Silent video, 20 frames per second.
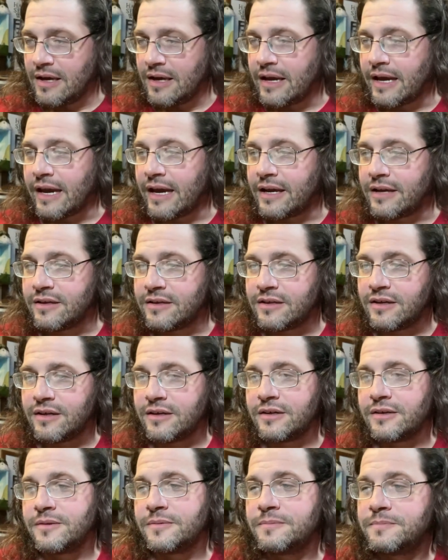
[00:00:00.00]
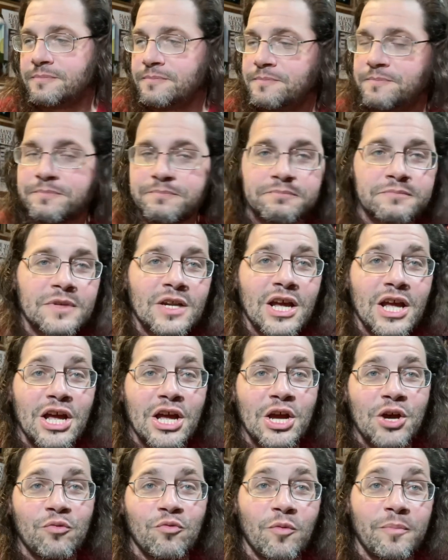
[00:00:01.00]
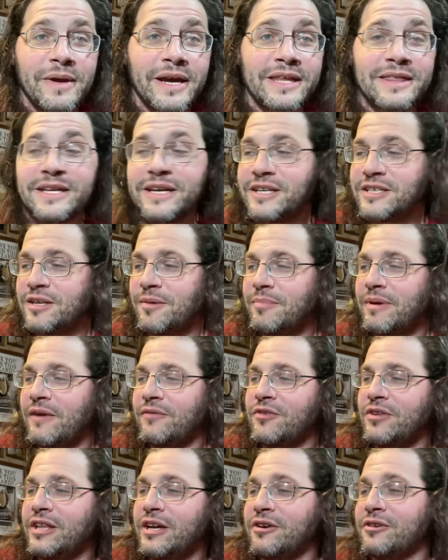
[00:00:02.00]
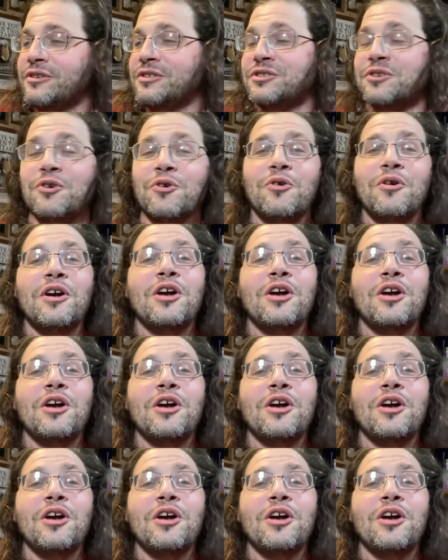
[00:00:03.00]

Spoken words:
And we'll pick things up after there. So